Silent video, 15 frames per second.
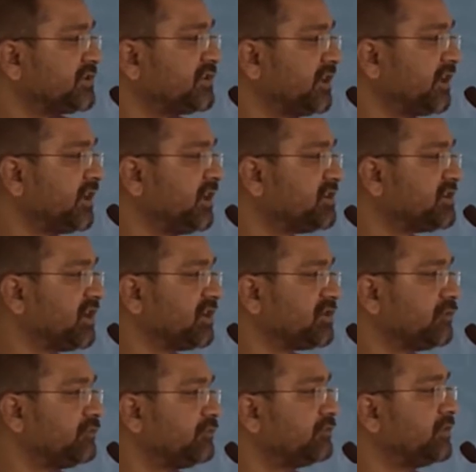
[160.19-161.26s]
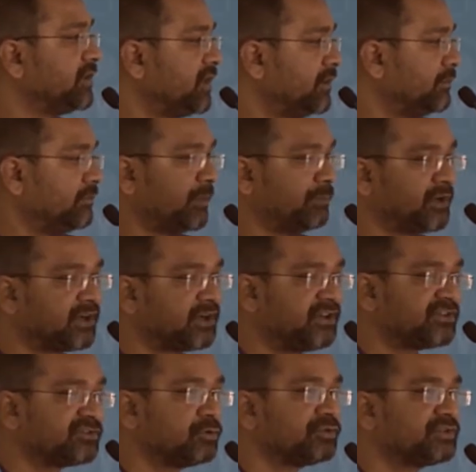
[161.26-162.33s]
taking charge of public
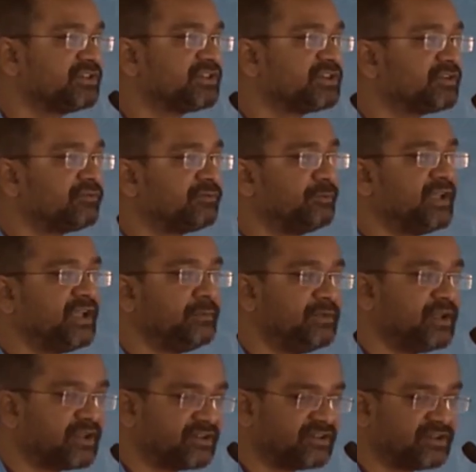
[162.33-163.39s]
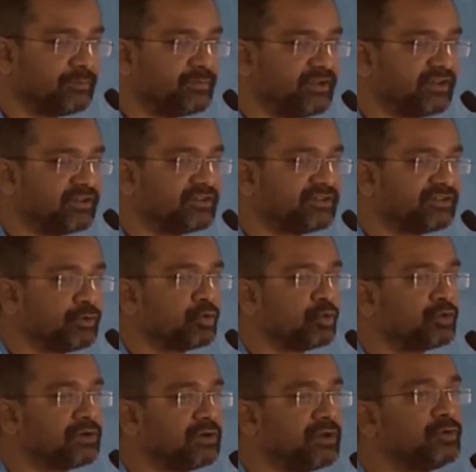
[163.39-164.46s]
discourse. Instead of being mere recipients, you
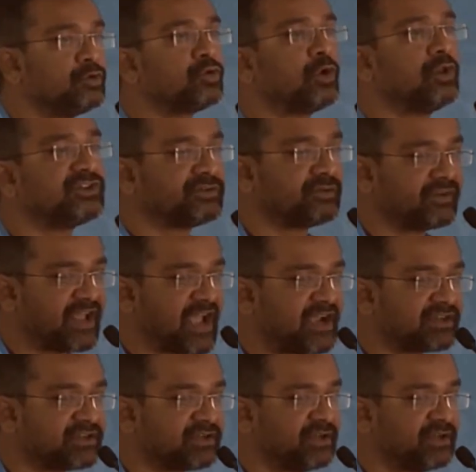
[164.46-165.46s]
could also react,